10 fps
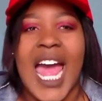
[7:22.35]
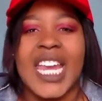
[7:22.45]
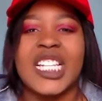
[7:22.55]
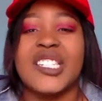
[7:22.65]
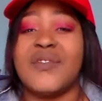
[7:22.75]

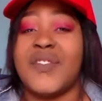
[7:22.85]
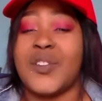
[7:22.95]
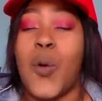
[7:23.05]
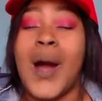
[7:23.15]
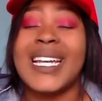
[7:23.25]
and it's
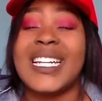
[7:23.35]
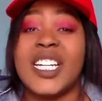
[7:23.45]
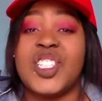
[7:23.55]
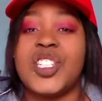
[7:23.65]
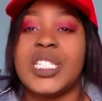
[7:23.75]
quite
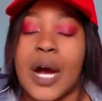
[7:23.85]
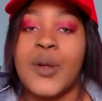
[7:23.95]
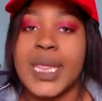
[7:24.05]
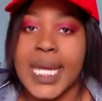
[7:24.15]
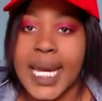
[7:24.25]
itchy
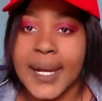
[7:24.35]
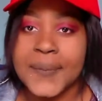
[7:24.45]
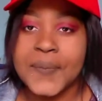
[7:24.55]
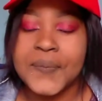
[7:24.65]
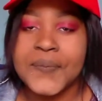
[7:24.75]
down there,